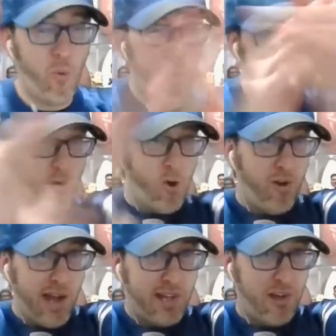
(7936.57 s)
One more
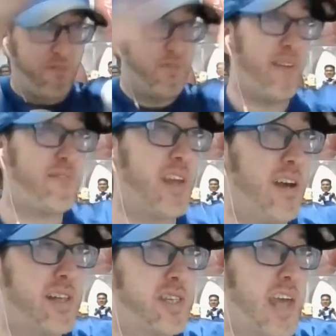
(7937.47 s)
light to 50.
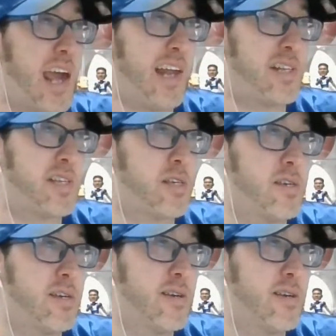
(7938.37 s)
Let's get it.